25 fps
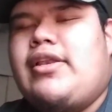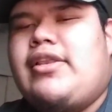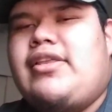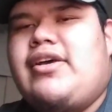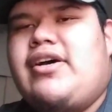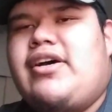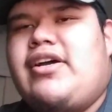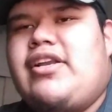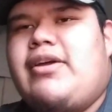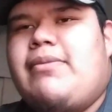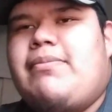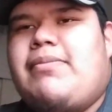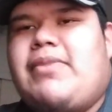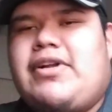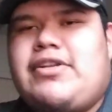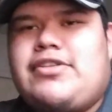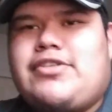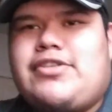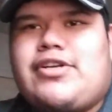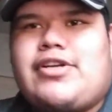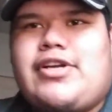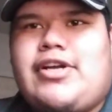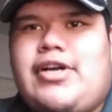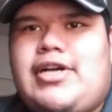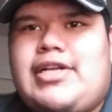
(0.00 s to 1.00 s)
done a
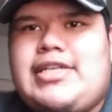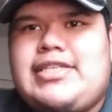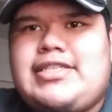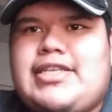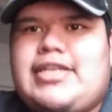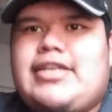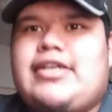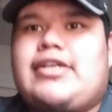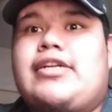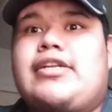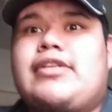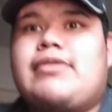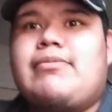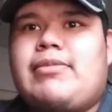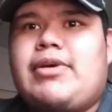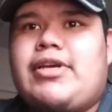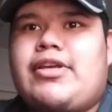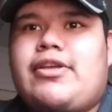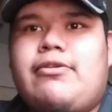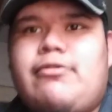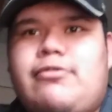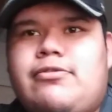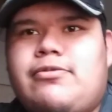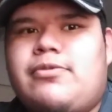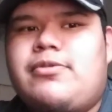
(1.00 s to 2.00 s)
bunch of content on my
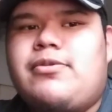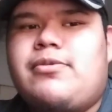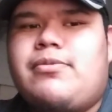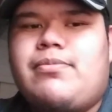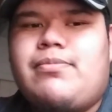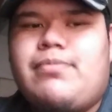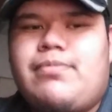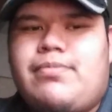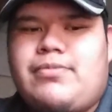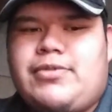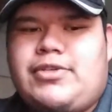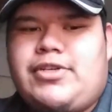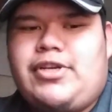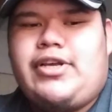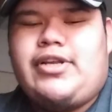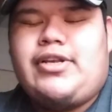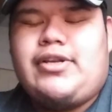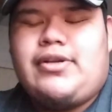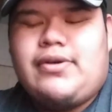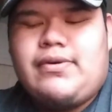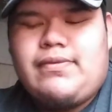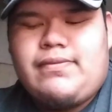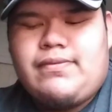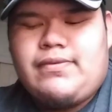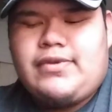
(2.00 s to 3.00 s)
YouTube
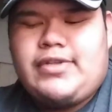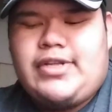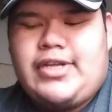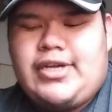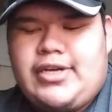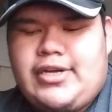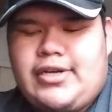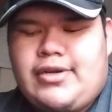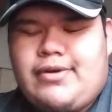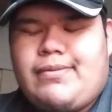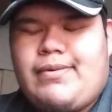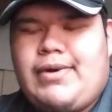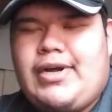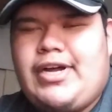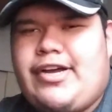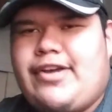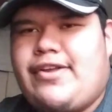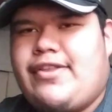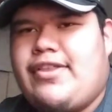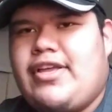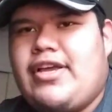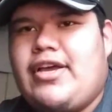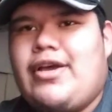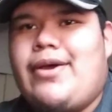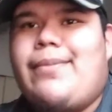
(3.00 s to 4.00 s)
channel for like a
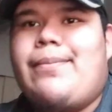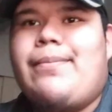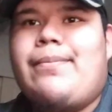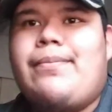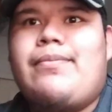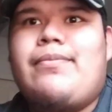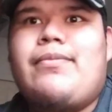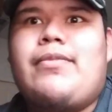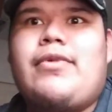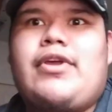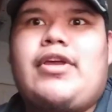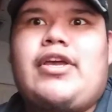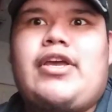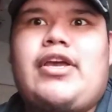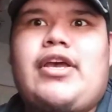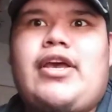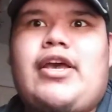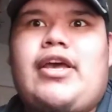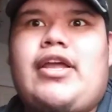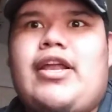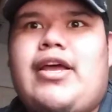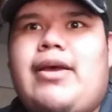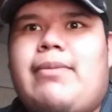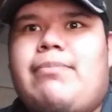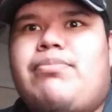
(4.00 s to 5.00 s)
while now.
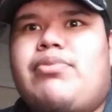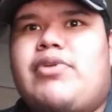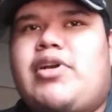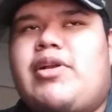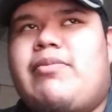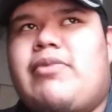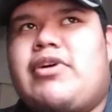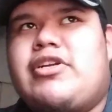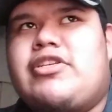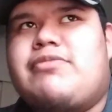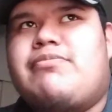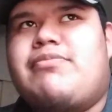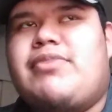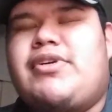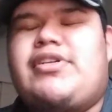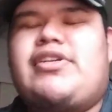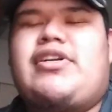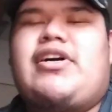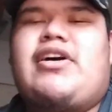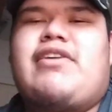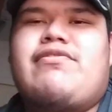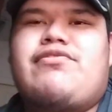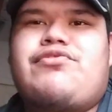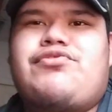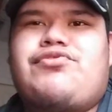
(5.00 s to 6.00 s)
And I've pretty much been
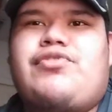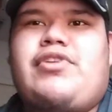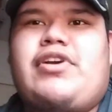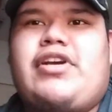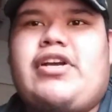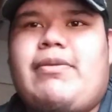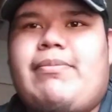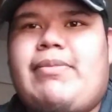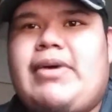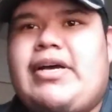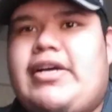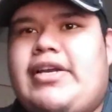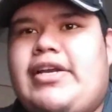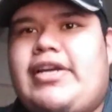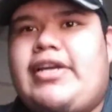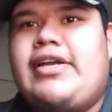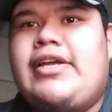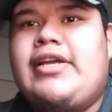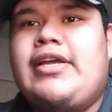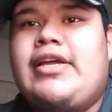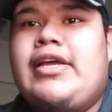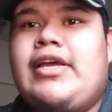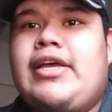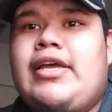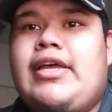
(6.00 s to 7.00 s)
off track about
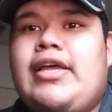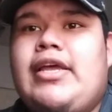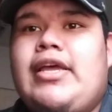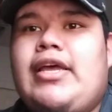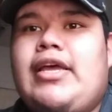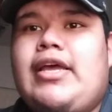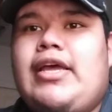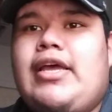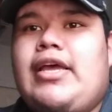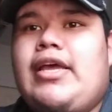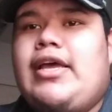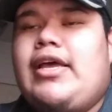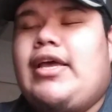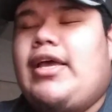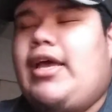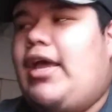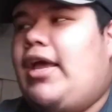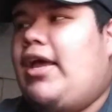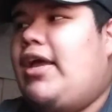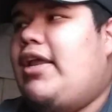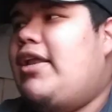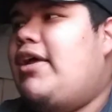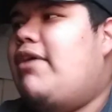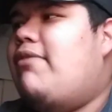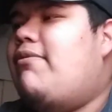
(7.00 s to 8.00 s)
it.
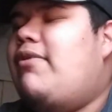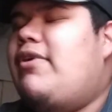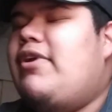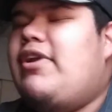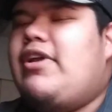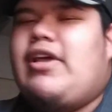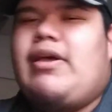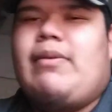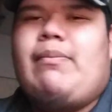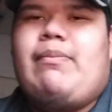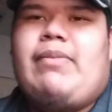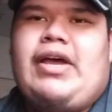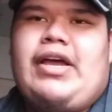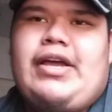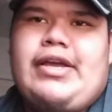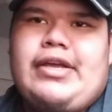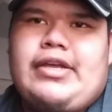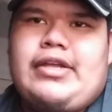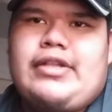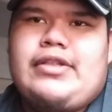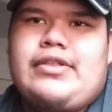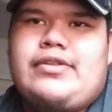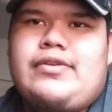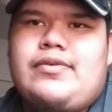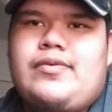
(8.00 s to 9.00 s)
And I want to get back
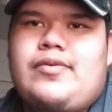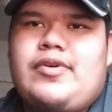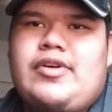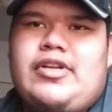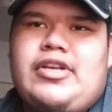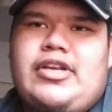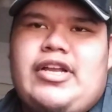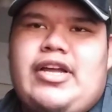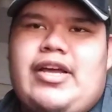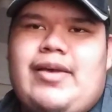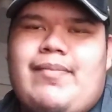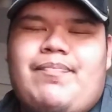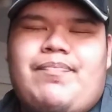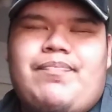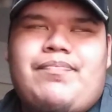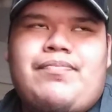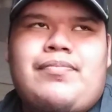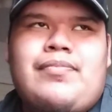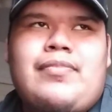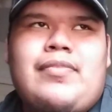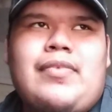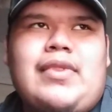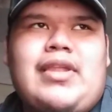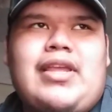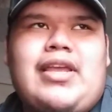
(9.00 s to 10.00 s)
into it. And I'm
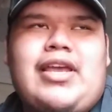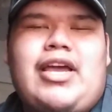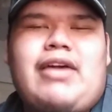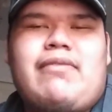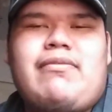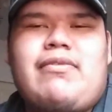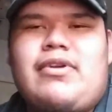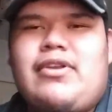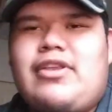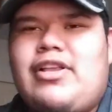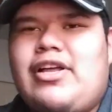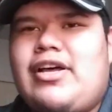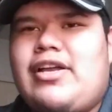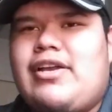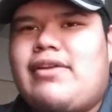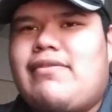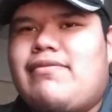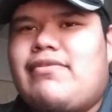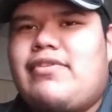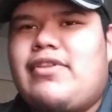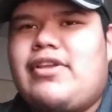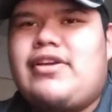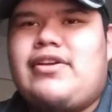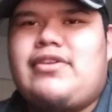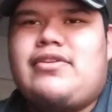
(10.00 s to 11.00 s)
having a lot of
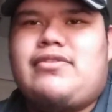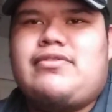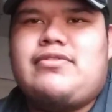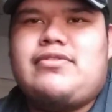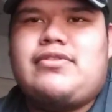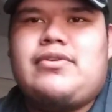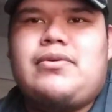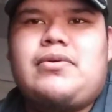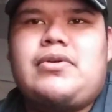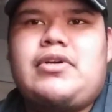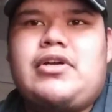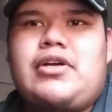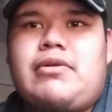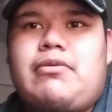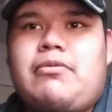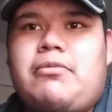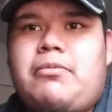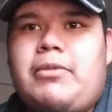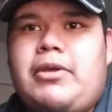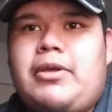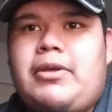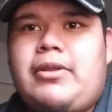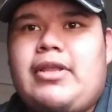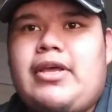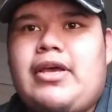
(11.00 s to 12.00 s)
things going on with
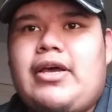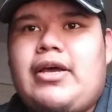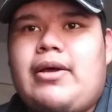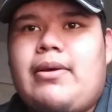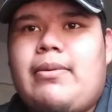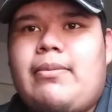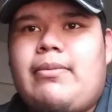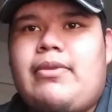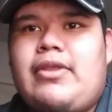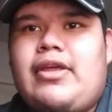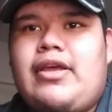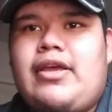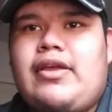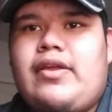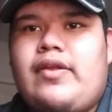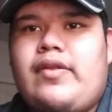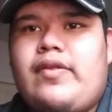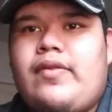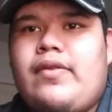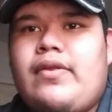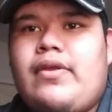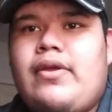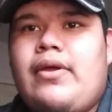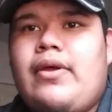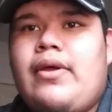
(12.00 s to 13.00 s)
me
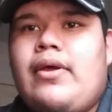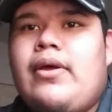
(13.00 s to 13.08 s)
nowadays.